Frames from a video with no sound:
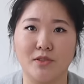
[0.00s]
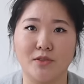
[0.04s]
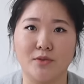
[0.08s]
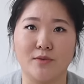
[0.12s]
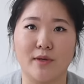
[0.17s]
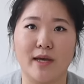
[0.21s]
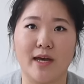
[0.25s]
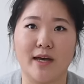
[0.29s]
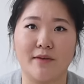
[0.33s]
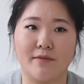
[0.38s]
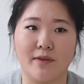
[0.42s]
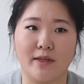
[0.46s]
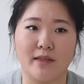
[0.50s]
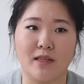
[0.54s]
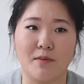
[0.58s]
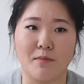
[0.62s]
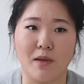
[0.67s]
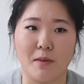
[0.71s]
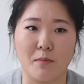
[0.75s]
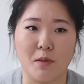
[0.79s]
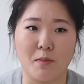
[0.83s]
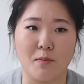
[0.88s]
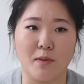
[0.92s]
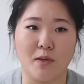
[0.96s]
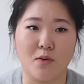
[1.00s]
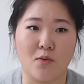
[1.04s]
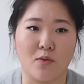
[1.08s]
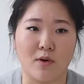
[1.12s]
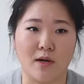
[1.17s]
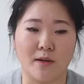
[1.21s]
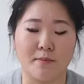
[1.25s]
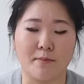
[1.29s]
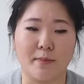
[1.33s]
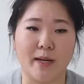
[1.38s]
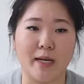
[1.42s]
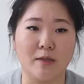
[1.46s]
do have like the baby
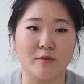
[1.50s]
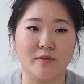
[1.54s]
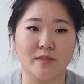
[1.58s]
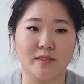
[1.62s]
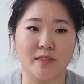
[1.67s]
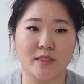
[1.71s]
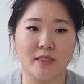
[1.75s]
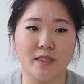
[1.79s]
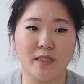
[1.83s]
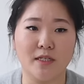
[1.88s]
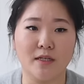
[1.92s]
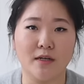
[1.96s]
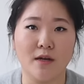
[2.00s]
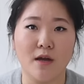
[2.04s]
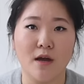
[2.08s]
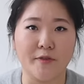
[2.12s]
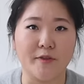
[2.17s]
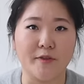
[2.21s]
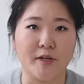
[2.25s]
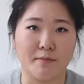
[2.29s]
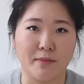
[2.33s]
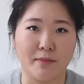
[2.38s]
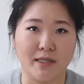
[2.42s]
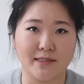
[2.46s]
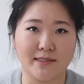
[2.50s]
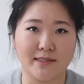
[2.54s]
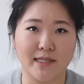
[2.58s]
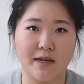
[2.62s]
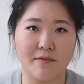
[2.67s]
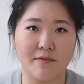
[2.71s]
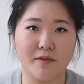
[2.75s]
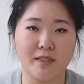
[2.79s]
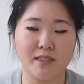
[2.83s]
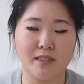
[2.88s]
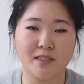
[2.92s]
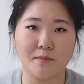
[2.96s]
Bjorn bouncer on their
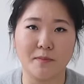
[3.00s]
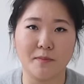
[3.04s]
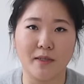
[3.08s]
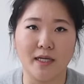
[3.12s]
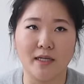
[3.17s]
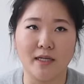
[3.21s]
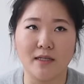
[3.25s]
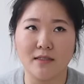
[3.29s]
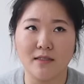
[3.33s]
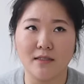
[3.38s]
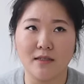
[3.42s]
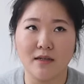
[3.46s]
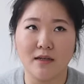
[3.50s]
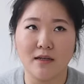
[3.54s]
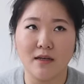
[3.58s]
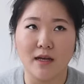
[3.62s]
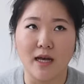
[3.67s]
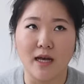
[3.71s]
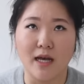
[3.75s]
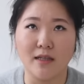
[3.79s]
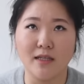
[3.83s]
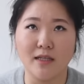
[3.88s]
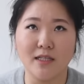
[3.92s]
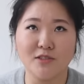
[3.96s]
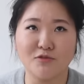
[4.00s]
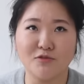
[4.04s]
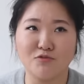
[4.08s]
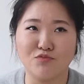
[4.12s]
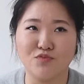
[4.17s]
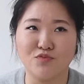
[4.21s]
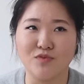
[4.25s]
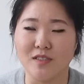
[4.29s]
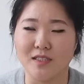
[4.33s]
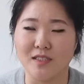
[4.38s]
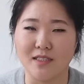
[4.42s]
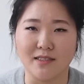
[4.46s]
must-have list, but Ella
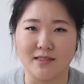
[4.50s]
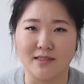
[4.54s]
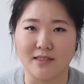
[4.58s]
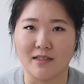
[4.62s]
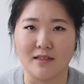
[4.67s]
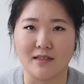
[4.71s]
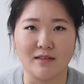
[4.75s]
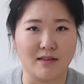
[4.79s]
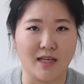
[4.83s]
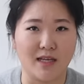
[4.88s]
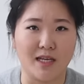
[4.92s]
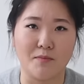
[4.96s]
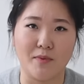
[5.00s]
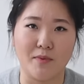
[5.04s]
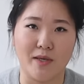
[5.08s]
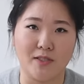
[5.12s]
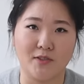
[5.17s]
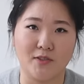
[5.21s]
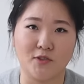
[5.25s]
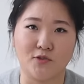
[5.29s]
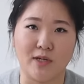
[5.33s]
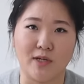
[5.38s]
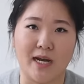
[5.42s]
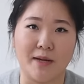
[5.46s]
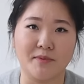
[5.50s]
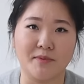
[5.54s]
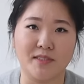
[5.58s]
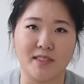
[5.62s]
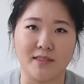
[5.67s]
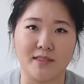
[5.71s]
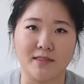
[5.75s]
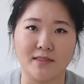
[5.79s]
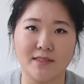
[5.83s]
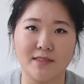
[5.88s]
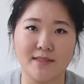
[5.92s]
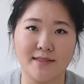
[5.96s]
really didn't like being strapped
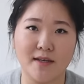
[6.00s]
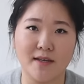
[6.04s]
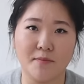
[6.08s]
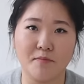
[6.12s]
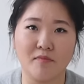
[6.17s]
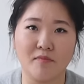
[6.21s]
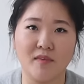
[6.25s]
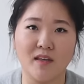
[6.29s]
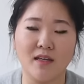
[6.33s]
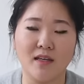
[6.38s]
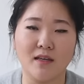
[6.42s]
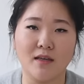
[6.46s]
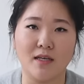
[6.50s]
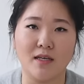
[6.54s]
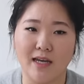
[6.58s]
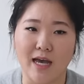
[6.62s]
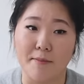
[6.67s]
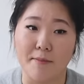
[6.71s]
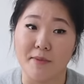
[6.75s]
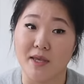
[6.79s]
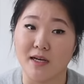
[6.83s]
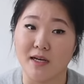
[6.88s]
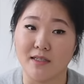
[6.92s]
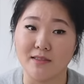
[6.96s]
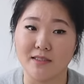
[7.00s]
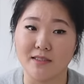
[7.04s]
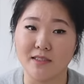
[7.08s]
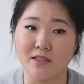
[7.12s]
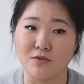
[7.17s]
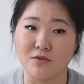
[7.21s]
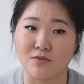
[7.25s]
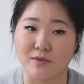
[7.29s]
into something. I mean, until